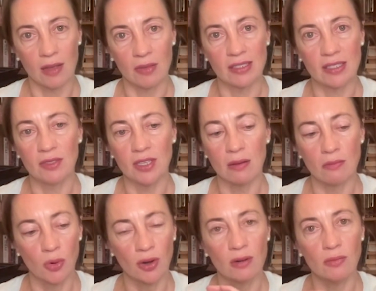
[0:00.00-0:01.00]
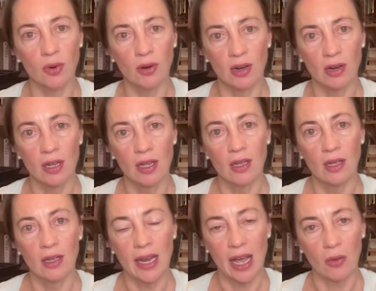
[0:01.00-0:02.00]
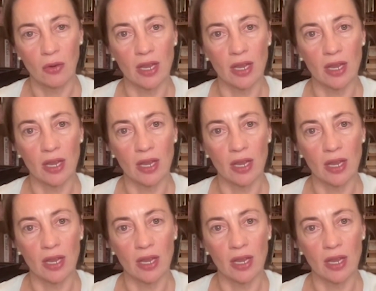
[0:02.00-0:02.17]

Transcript: But it seems like more and more now we're